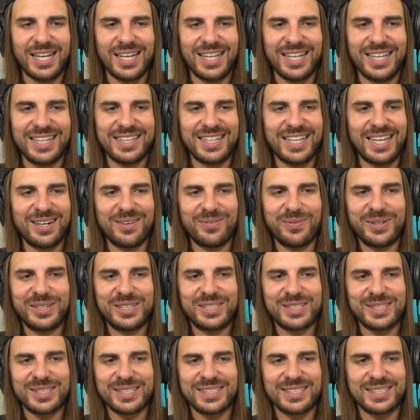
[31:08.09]
And then we
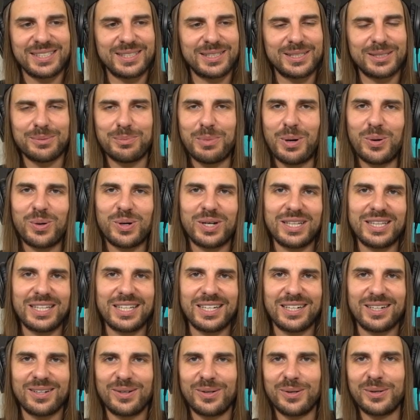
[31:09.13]
just smoke a
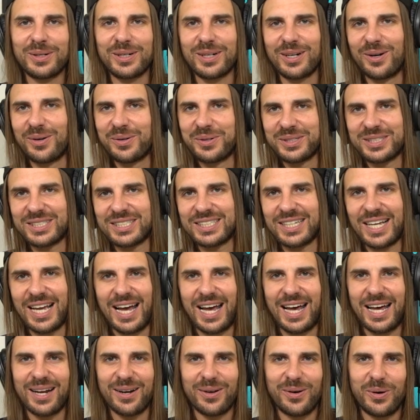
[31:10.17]
little and go to
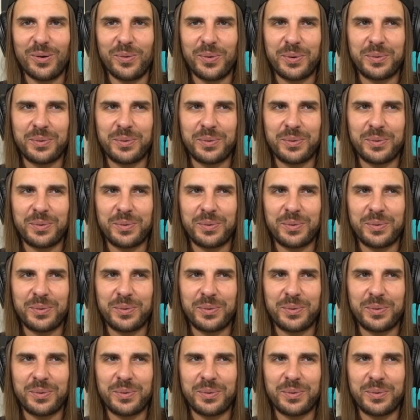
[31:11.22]
Seattle.